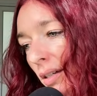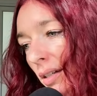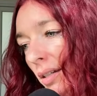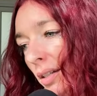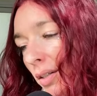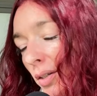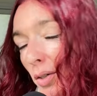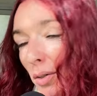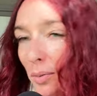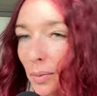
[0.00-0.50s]

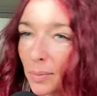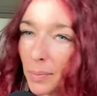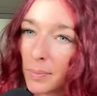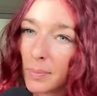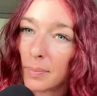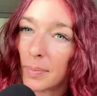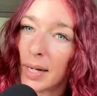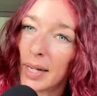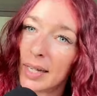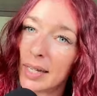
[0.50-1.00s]
you know,
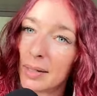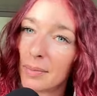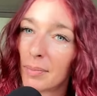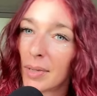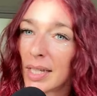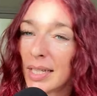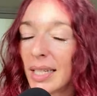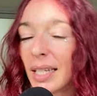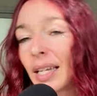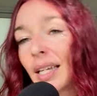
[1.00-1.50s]
buying
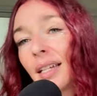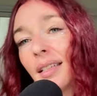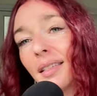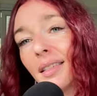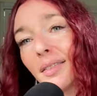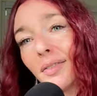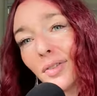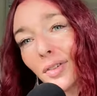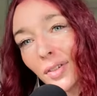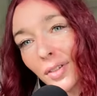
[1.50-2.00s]
my
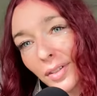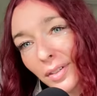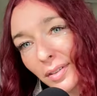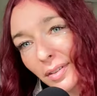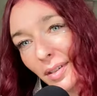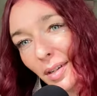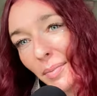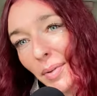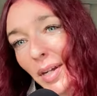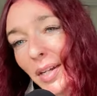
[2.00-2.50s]
tickets
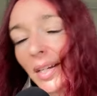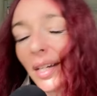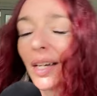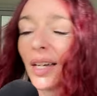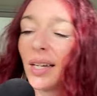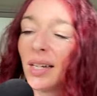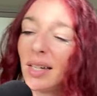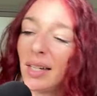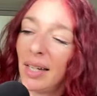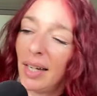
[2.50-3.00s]
for
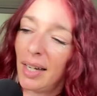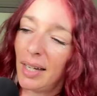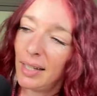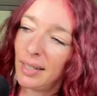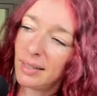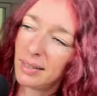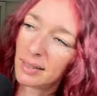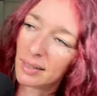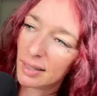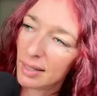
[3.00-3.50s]
America
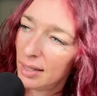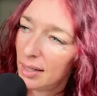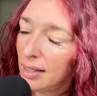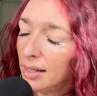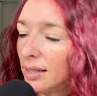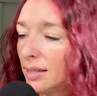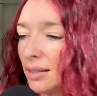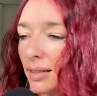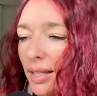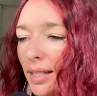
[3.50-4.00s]
and
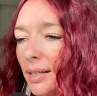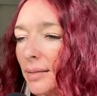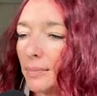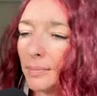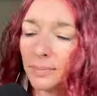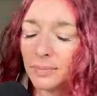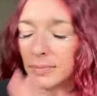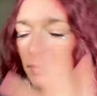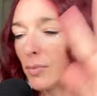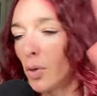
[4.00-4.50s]
like
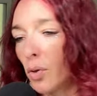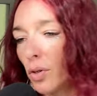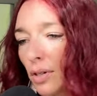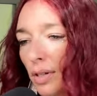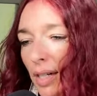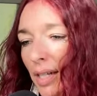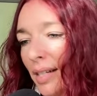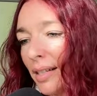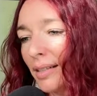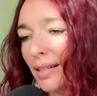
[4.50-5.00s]

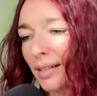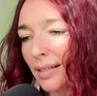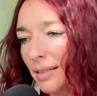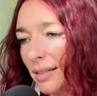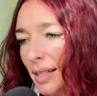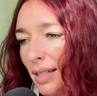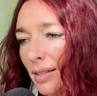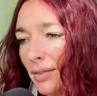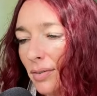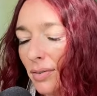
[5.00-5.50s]
ordering a ton of
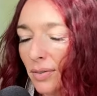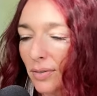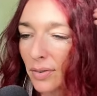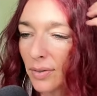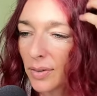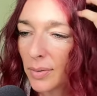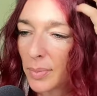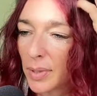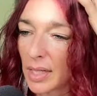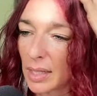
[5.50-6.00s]
stuff
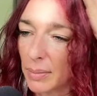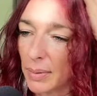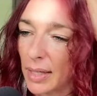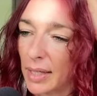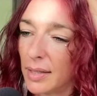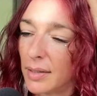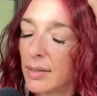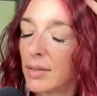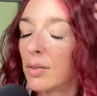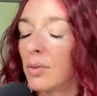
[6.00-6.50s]
for Burning
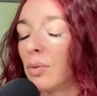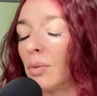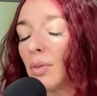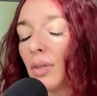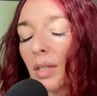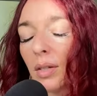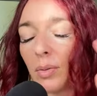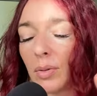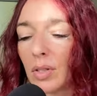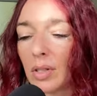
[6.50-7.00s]
Man. So
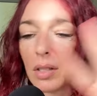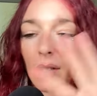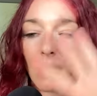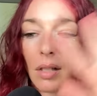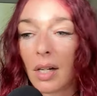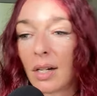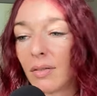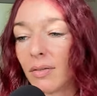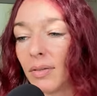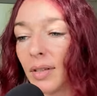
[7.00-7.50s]
there was just a
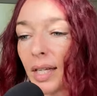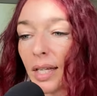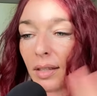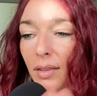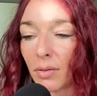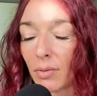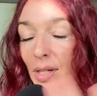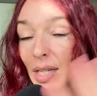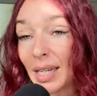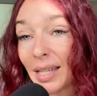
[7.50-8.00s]
lot of
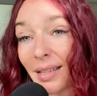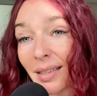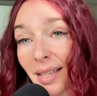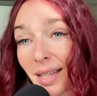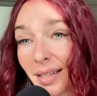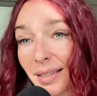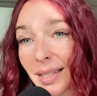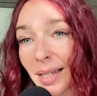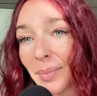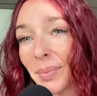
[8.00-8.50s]
like 3D
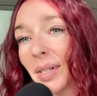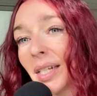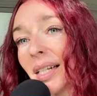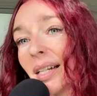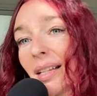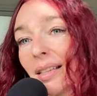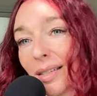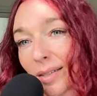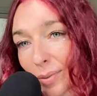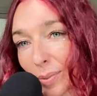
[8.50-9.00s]
things
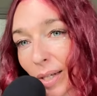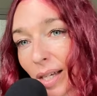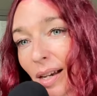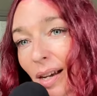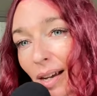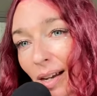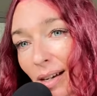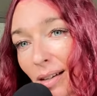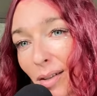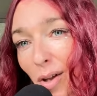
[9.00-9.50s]
happening. And this week
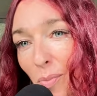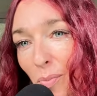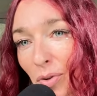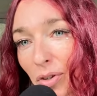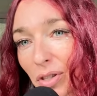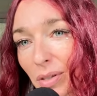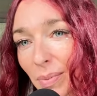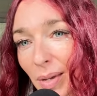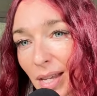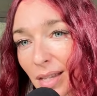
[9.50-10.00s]
I had a lot
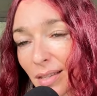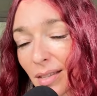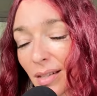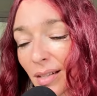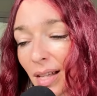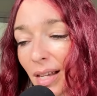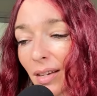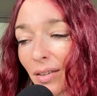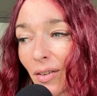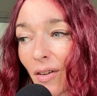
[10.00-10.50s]
more space
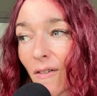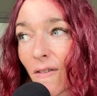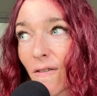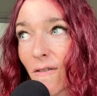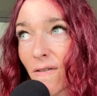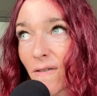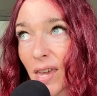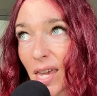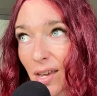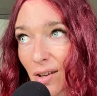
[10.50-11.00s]
to like
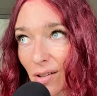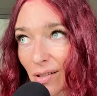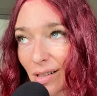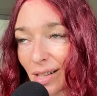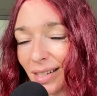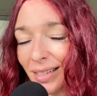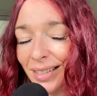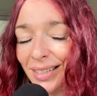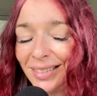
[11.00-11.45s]
feel.